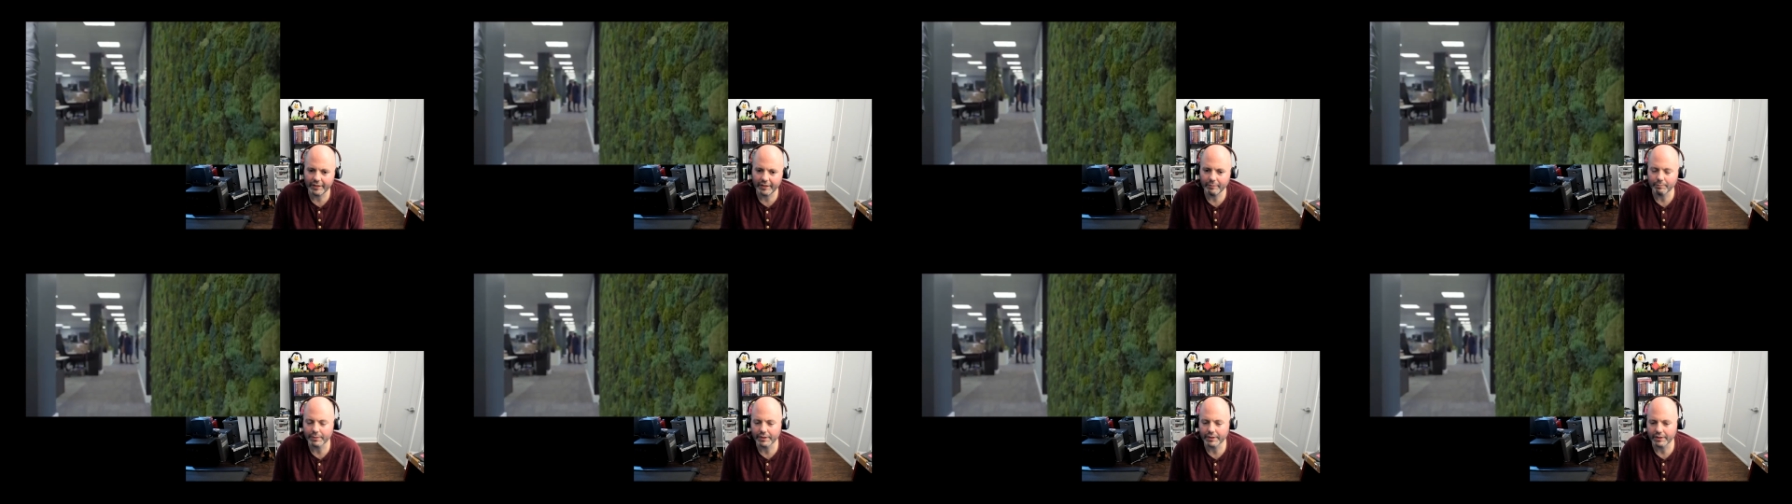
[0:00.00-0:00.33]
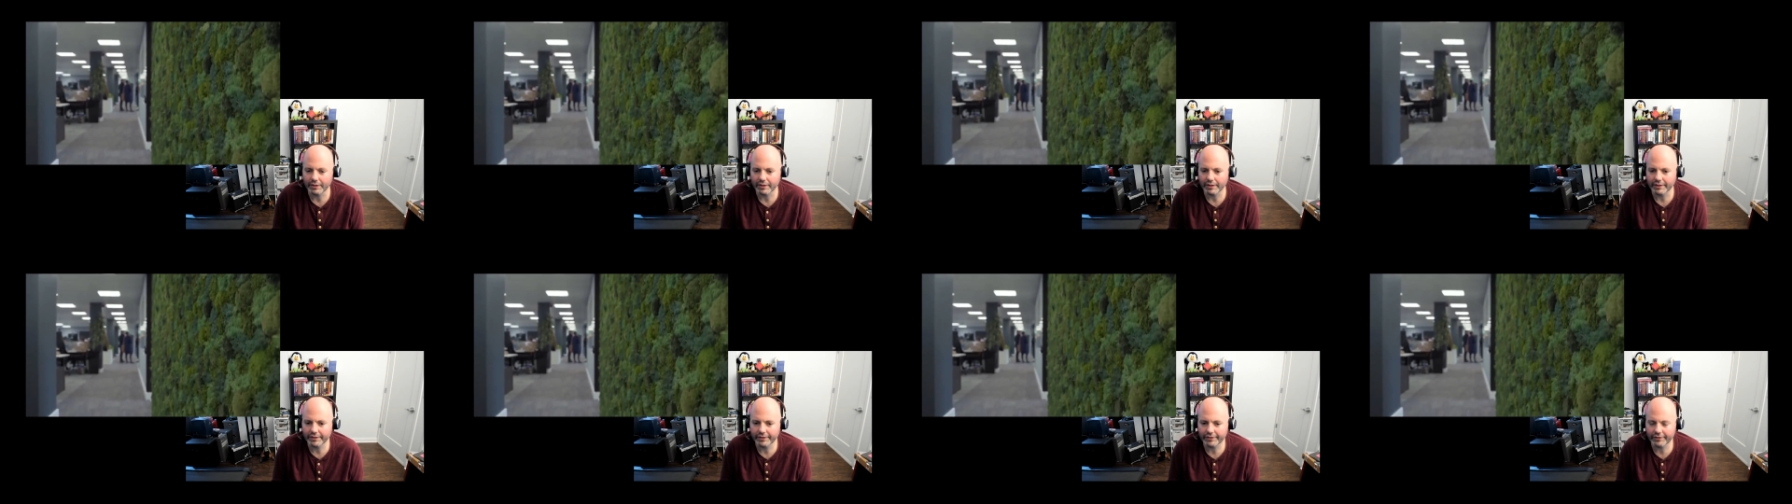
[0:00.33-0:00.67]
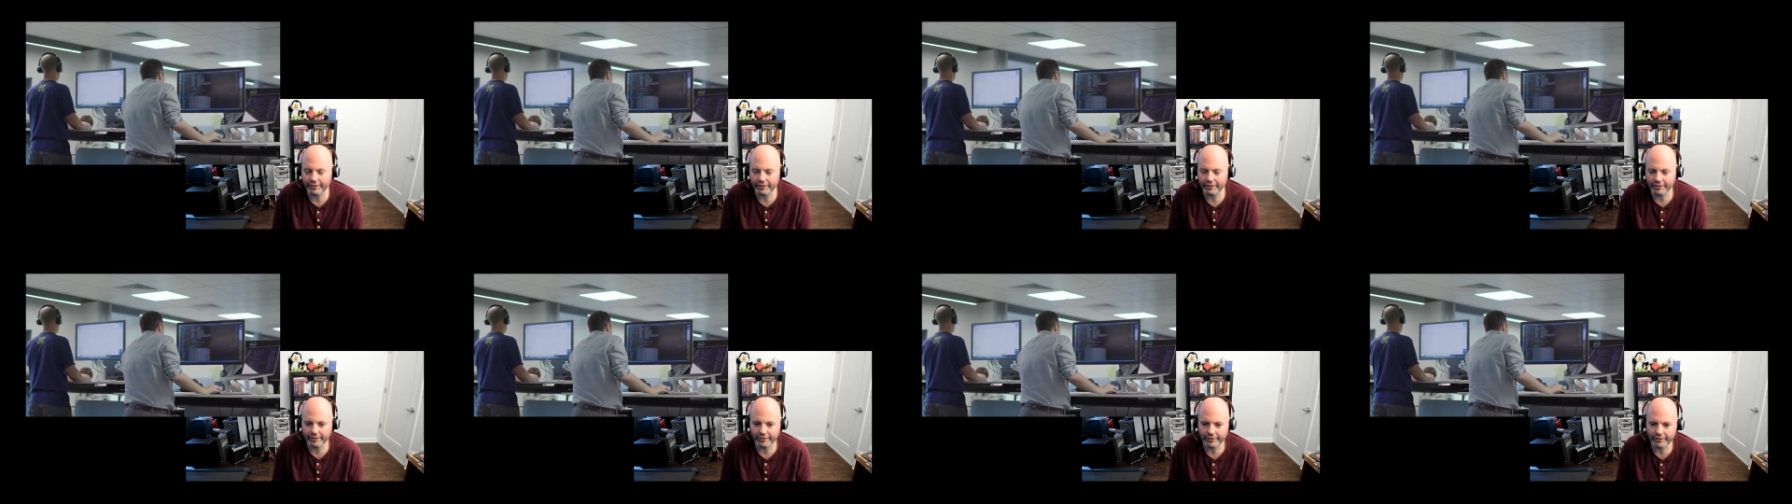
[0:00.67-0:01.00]
beyond a
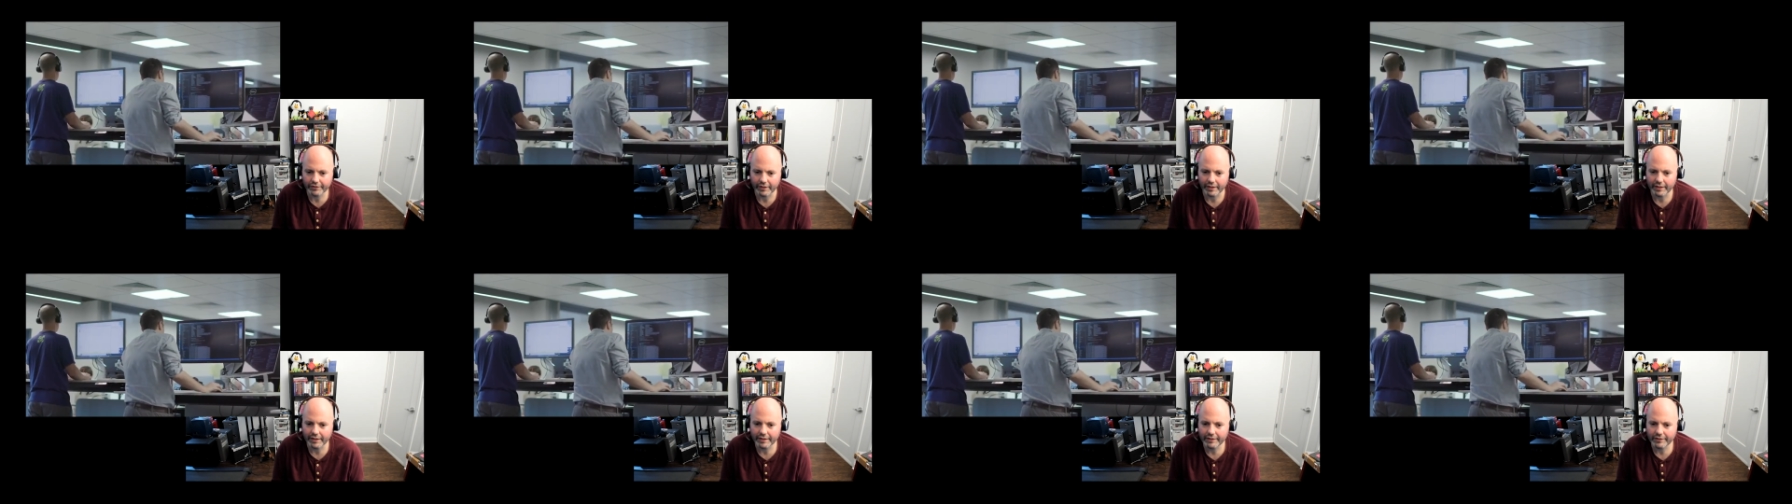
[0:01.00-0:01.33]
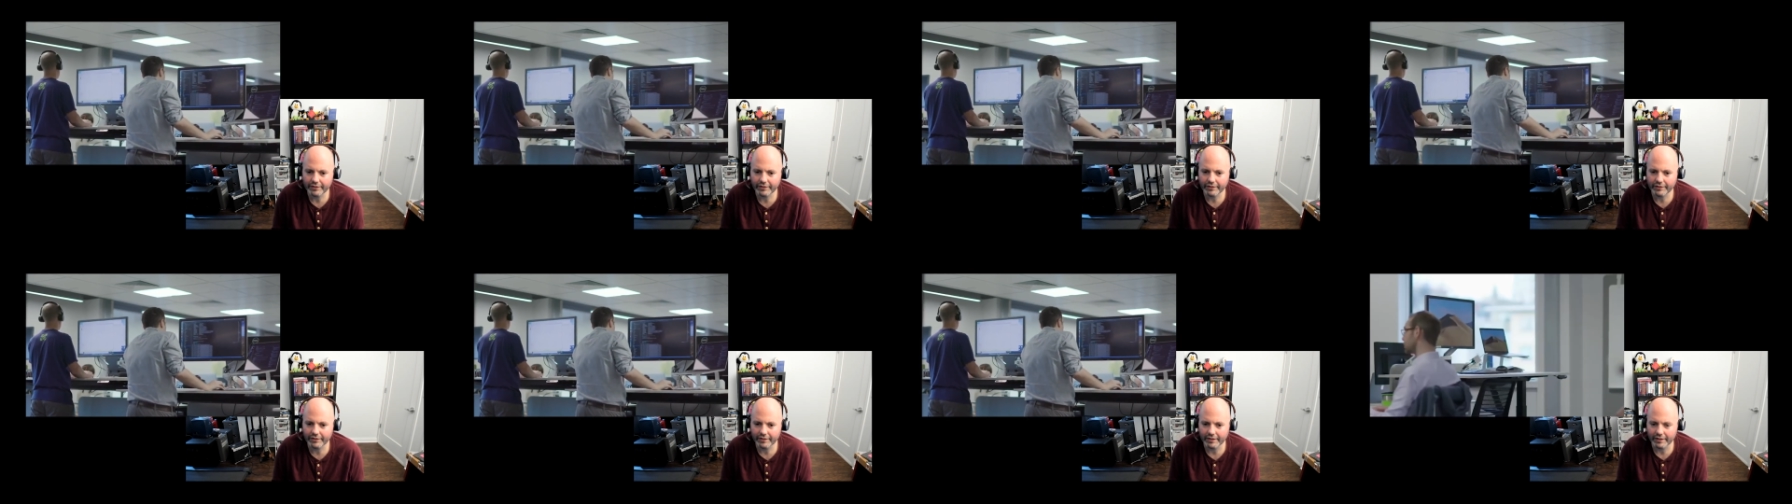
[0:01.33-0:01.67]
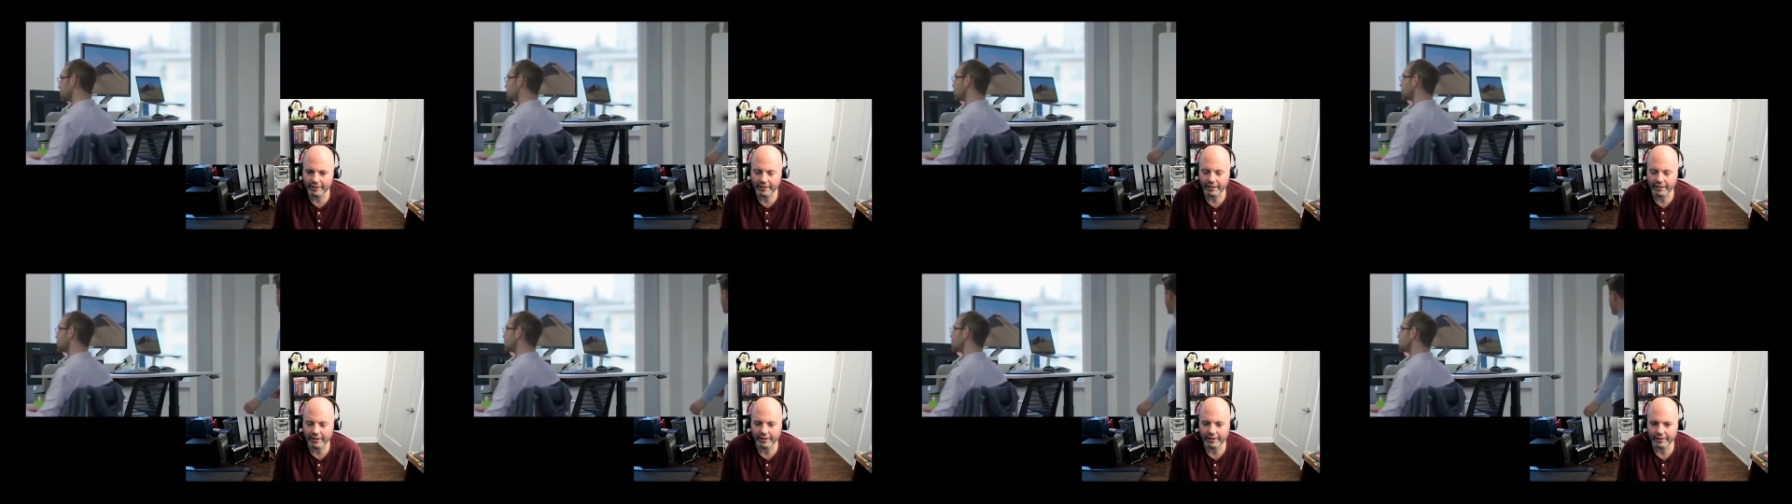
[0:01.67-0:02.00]
certain size,
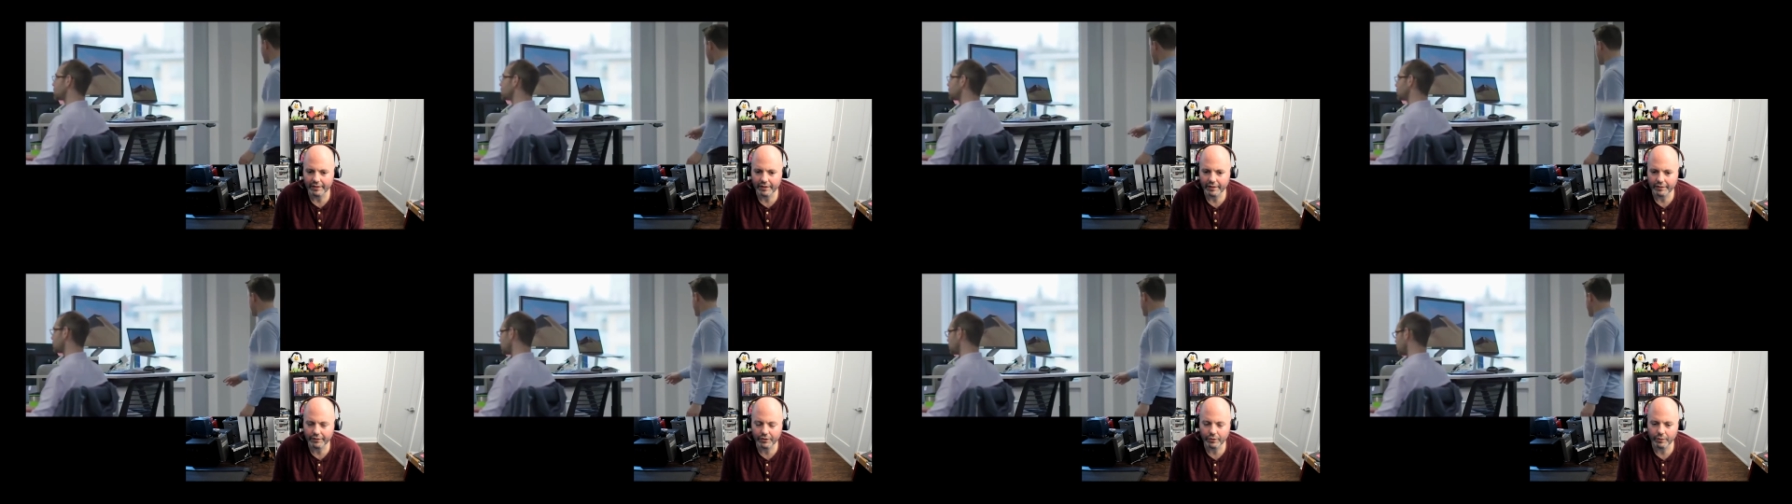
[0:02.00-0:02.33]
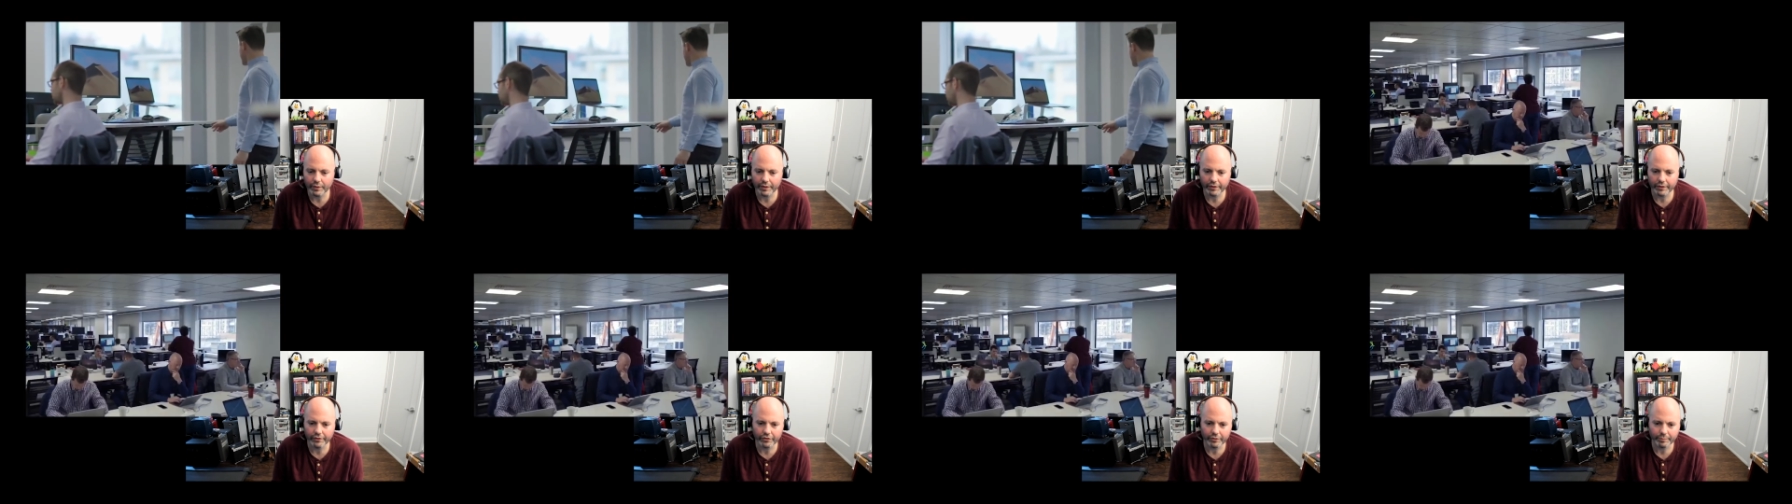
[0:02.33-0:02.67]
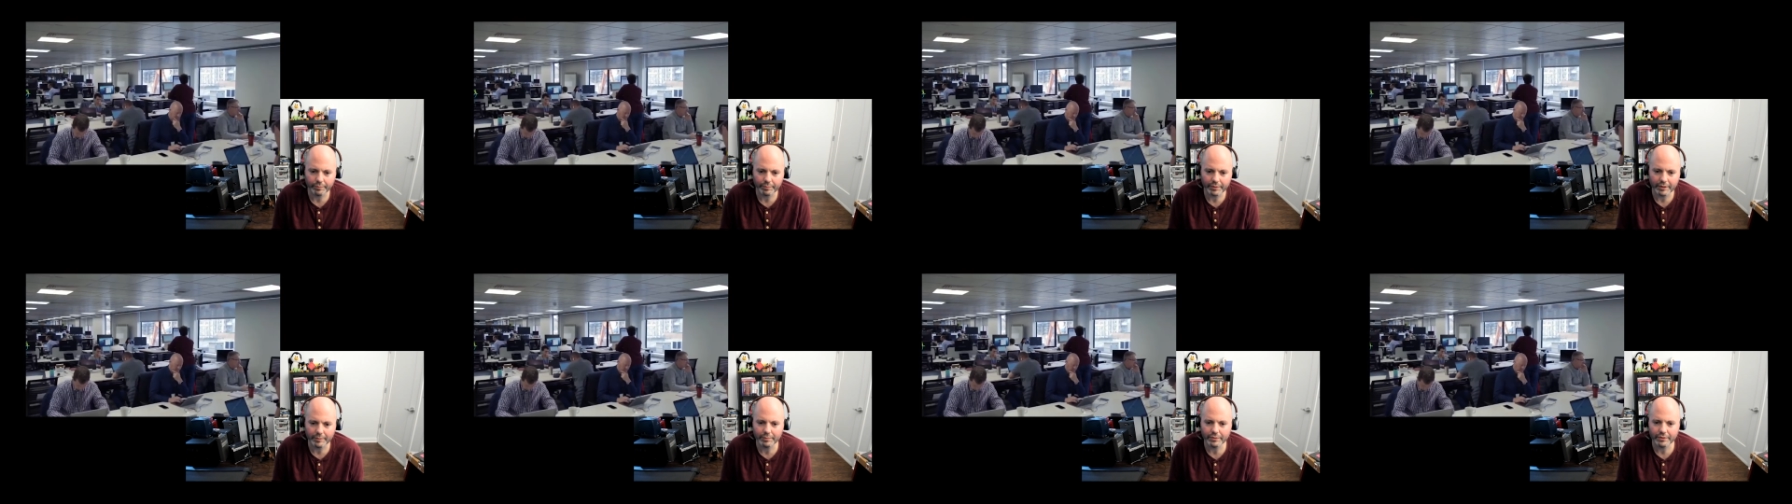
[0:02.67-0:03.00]
a few hundred
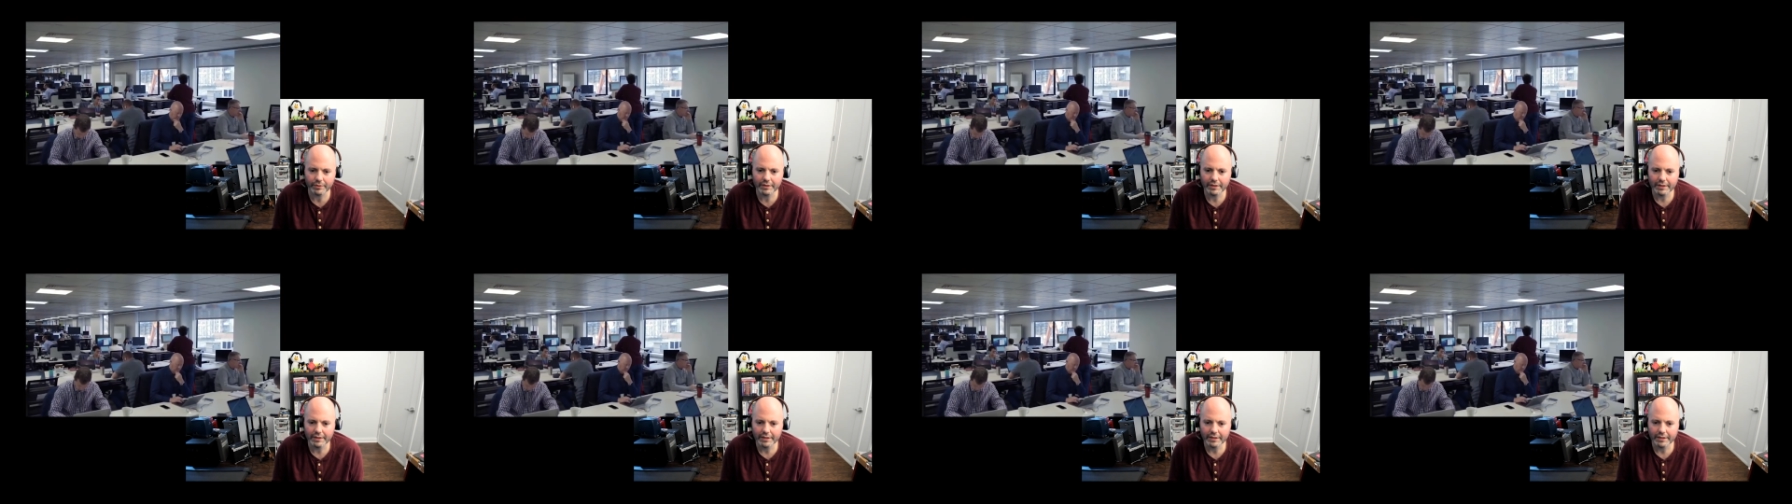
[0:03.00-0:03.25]
people,